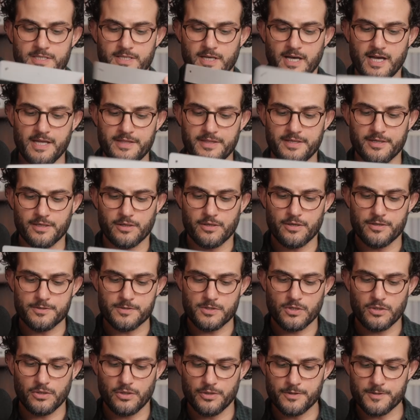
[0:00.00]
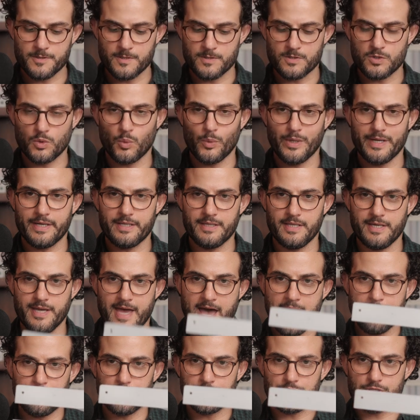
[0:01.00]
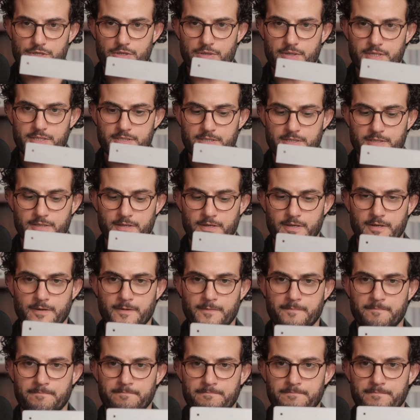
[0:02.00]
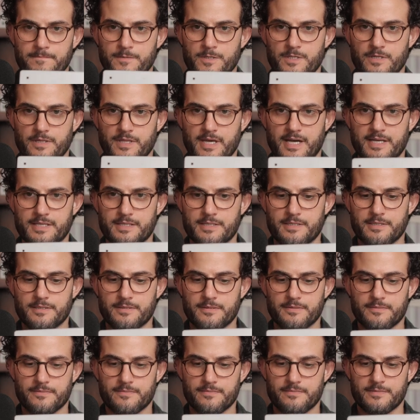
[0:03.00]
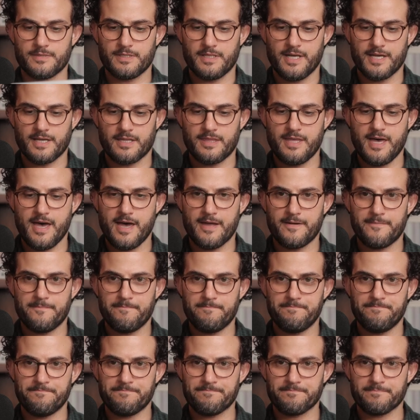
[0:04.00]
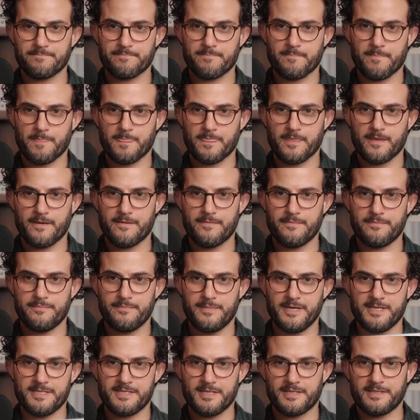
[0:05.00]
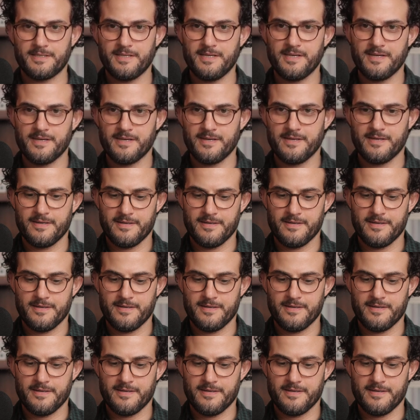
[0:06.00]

side that goes closer to where the aperture is. So that's like that, basically.